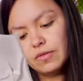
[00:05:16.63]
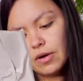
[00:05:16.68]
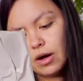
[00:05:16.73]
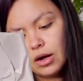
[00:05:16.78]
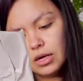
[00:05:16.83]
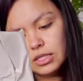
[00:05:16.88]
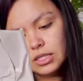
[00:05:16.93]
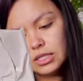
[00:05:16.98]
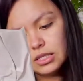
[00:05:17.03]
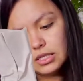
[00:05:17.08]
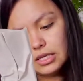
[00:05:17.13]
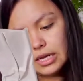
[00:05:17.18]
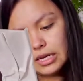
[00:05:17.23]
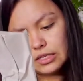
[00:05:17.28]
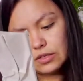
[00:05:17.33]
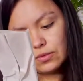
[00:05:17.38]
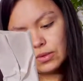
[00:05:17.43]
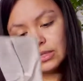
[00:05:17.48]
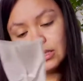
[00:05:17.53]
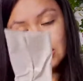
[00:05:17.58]
on to the next
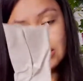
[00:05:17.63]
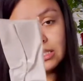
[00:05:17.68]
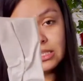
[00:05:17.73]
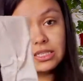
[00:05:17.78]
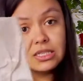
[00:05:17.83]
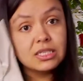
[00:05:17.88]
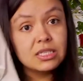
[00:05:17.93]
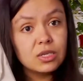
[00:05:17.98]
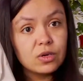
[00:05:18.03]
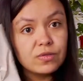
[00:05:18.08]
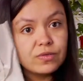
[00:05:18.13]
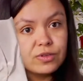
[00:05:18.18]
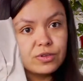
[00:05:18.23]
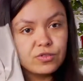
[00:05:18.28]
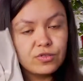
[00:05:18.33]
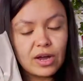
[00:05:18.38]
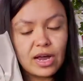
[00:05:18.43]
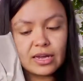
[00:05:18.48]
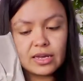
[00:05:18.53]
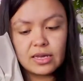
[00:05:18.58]
one. This is a silver
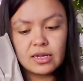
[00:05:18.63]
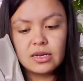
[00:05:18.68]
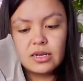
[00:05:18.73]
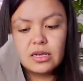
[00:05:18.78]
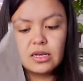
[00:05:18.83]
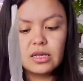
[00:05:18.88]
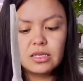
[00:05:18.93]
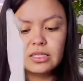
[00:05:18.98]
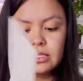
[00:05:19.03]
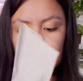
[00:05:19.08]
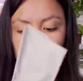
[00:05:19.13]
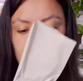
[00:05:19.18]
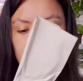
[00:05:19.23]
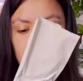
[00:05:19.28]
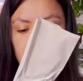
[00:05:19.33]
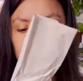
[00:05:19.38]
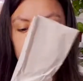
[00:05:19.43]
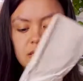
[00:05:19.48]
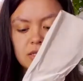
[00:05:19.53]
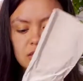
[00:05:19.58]
dragon.
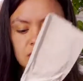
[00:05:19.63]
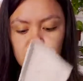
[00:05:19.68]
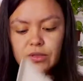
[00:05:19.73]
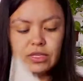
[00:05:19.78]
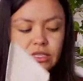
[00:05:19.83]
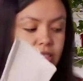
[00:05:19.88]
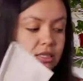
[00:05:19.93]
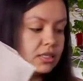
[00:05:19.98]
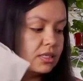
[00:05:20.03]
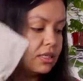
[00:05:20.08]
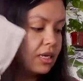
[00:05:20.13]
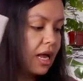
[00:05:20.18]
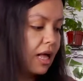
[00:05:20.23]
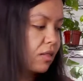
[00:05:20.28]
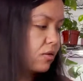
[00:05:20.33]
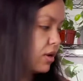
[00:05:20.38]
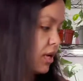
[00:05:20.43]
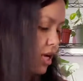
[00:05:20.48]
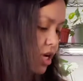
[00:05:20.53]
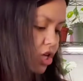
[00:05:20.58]
So this is an
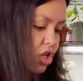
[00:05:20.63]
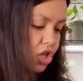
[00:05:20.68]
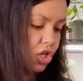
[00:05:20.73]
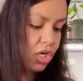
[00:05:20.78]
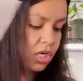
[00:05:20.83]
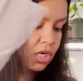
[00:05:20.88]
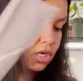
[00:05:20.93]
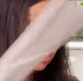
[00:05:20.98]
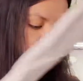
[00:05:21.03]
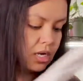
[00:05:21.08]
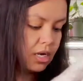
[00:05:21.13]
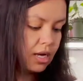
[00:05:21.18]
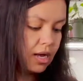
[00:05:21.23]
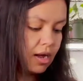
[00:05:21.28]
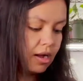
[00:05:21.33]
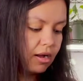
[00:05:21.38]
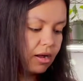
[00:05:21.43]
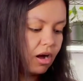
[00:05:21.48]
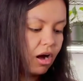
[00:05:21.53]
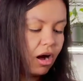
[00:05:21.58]
alocasia.
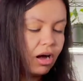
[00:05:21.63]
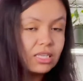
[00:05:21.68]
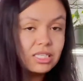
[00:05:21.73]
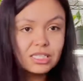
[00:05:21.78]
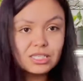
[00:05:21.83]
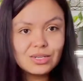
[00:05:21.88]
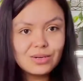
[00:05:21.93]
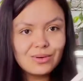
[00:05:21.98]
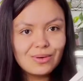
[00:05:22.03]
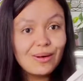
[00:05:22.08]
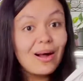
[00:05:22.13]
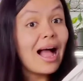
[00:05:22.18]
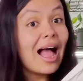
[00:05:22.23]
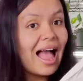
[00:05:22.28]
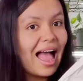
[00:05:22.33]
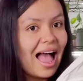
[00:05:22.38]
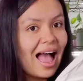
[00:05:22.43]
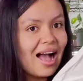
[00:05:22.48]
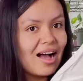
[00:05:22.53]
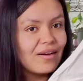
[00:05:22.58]
I also
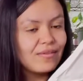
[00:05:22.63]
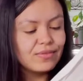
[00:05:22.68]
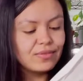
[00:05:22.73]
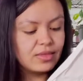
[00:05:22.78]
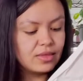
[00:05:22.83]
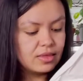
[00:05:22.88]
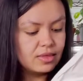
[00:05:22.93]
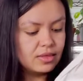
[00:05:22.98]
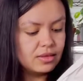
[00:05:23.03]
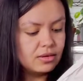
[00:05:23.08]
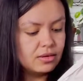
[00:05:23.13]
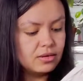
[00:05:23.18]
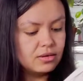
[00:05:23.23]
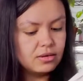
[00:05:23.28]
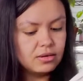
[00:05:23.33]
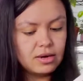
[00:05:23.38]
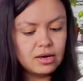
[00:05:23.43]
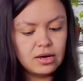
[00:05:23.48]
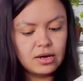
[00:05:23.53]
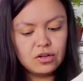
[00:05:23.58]
have
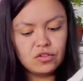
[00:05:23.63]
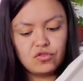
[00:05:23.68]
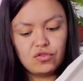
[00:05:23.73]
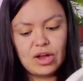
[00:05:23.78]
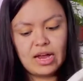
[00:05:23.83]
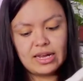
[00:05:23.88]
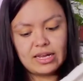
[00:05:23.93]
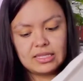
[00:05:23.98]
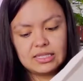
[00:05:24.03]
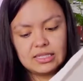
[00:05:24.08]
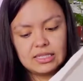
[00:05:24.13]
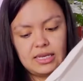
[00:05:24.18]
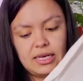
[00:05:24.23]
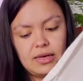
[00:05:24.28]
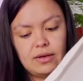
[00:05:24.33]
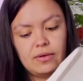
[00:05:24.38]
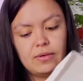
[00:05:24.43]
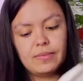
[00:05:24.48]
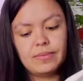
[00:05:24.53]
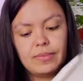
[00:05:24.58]
the dragon
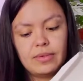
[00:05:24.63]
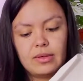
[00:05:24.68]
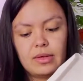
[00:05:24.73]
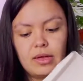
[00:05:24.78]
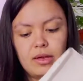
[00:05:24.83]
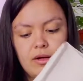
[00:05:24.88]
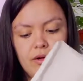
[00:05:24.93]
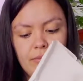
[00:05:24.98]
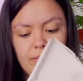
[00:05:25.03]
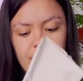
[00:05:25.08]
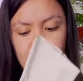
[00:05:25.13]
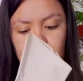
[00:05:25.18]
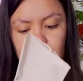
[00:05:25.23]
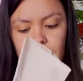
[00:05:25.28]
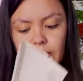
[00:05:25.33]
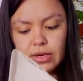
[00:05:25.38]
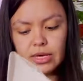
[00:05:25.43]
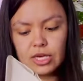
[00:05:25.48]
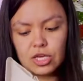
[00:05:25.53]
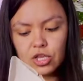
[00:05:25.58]
scale
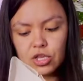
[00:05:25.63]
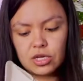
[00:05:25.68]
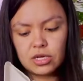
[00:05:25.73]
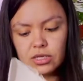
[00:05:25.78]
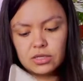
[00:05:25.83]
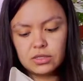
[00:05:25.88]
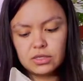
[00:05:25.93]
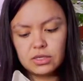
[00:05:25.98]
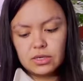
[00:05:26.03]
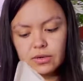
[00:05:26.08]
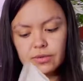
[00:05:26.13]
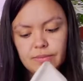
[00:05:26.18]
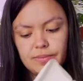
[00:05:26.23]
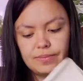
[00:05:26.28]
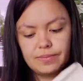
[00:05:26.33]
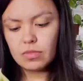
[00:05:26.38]
alocasia. So